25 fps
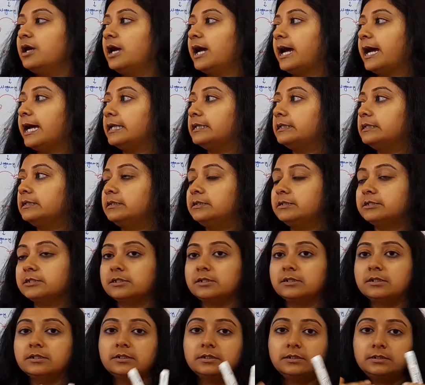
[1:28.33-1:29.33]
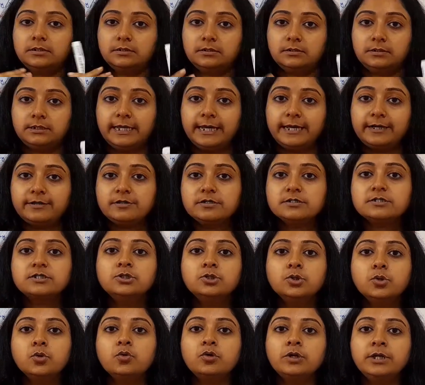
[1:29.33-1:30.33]
And there is
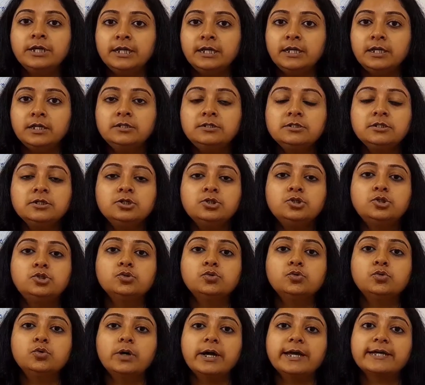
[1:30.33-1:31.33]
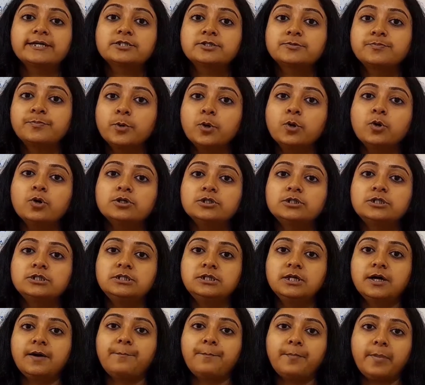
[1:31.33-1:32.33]
no need to expose
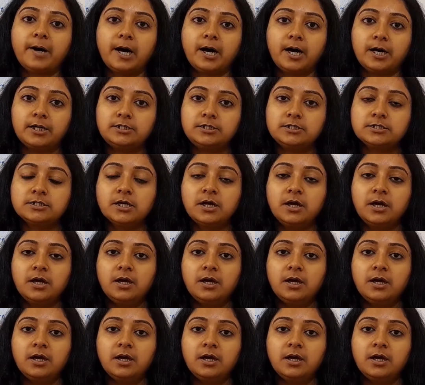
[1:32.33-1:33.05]
the parts